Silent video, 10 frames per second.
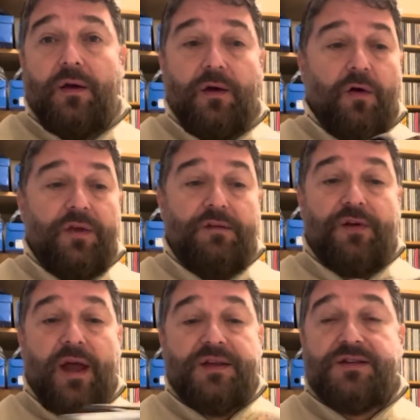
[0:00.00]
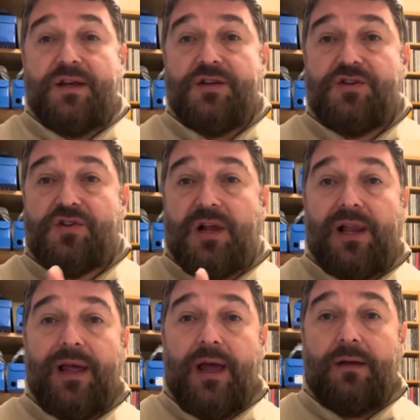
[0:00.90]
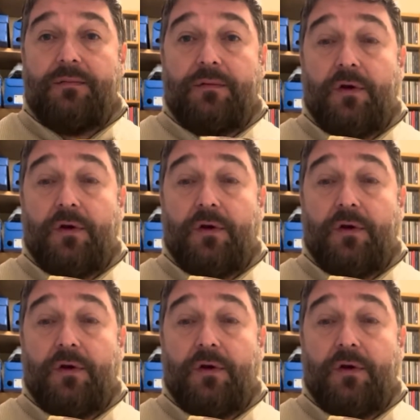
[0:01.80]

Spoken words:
Iveness. It's just clear.